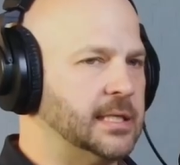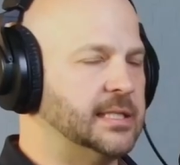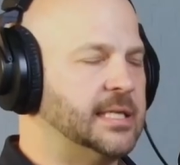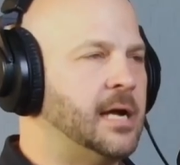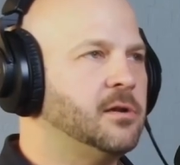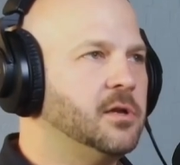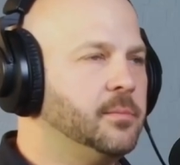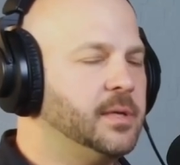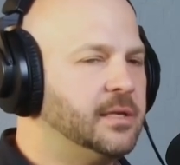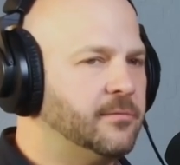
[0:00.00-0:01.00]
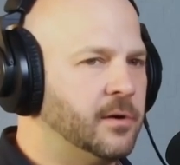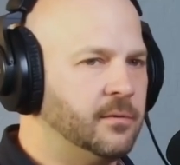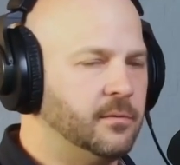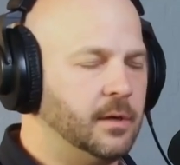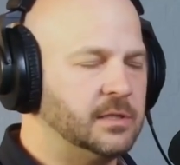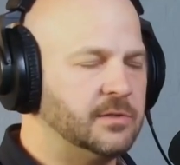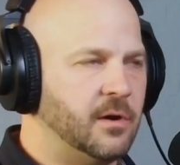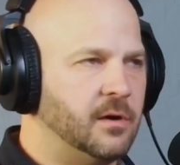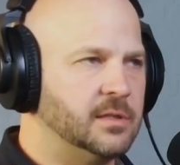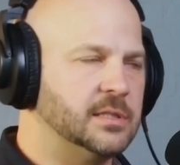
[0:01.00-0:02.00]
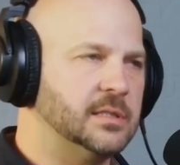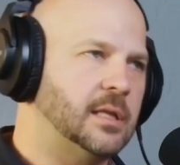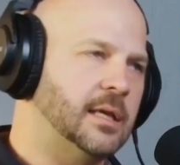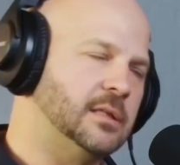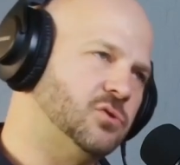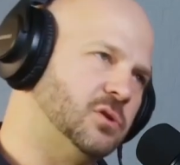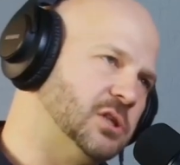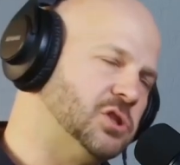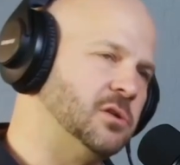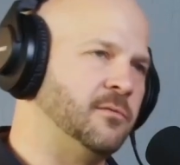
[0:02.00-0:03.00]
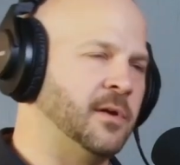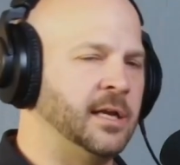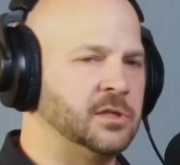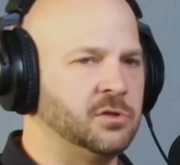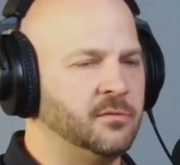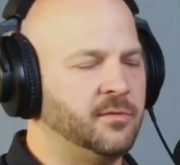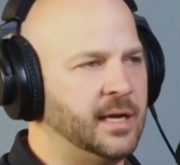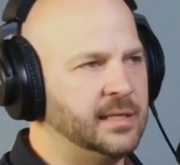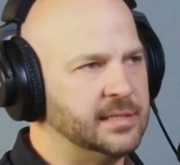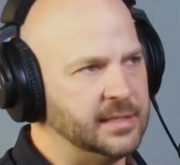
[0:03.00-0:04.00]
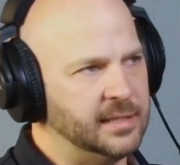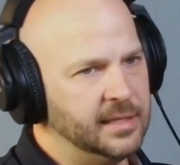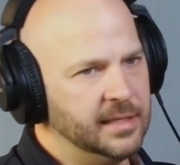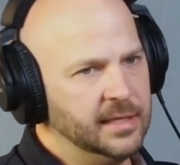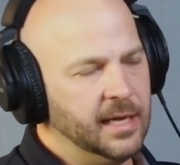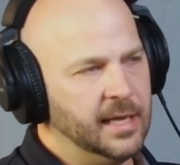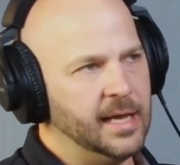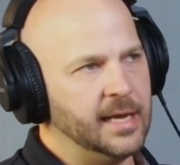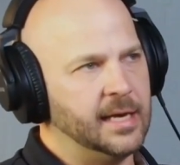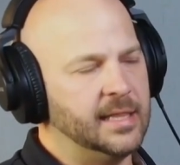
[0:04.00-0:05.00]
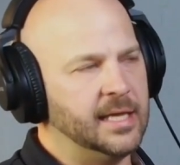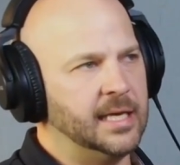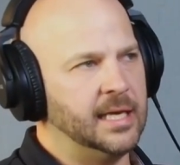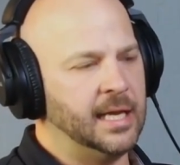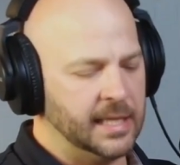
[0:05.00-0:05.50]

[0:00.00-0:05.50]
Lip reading: It's going to sound a little bit different as far as like traditional financial advice and that kind of thing.